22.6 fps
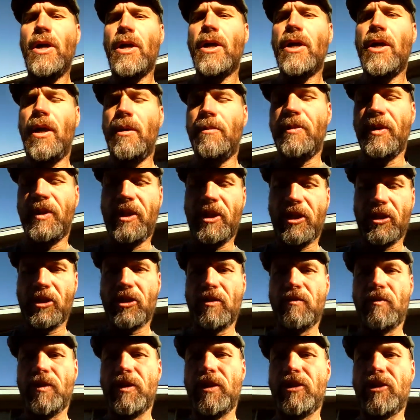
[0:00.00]

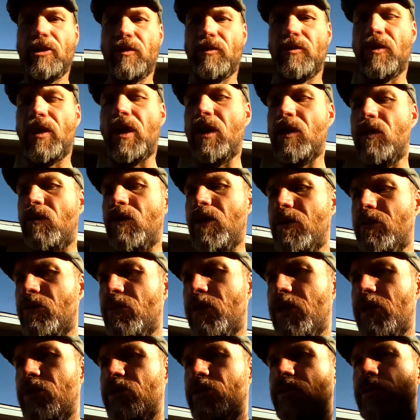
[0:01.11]
competition with each other, not
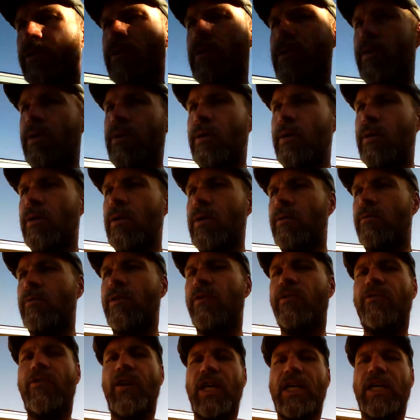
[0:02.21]
cooperation. We
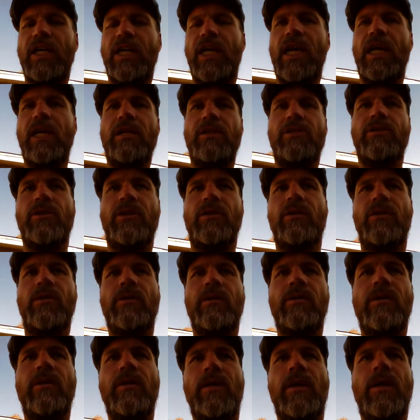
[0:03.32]
fucking hate each other.
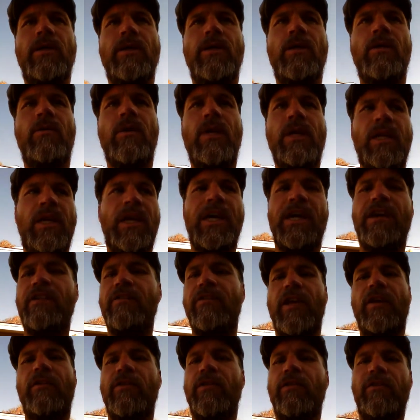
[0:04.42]
And you know what? I hate
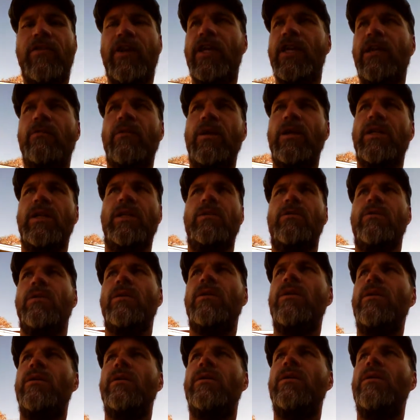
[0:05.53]
every fucking one of you
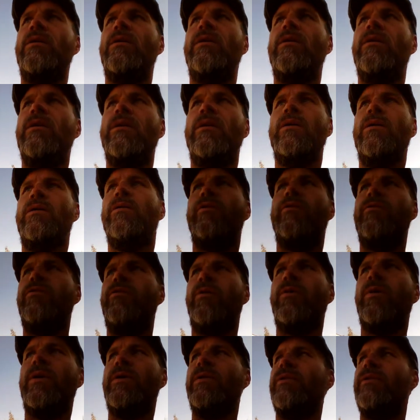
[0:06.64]

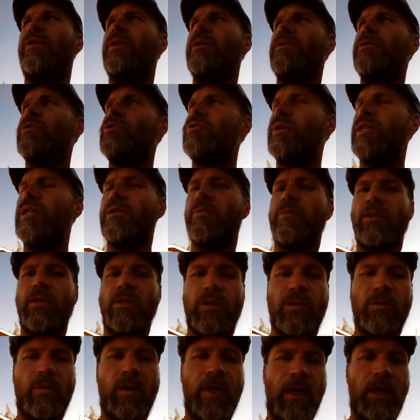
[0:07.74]
for it that treats me
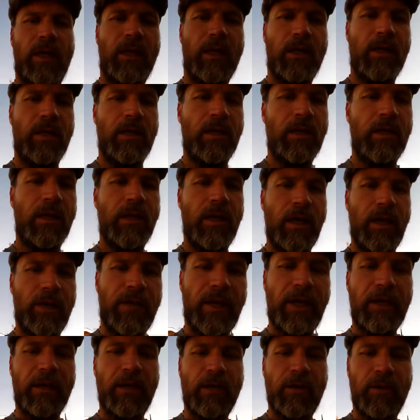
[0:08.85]
this way. And
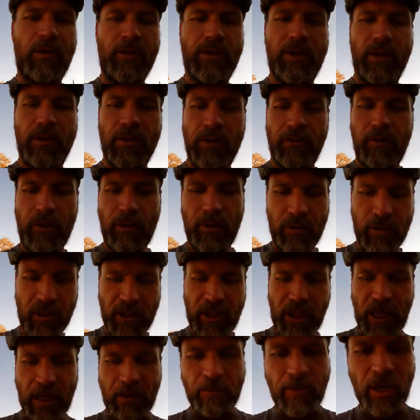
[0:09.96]
that includes those of you who
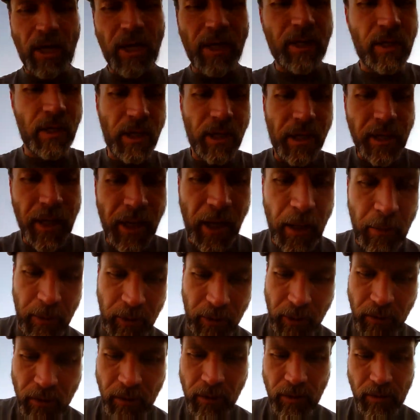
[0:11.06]
stand by and let it happen.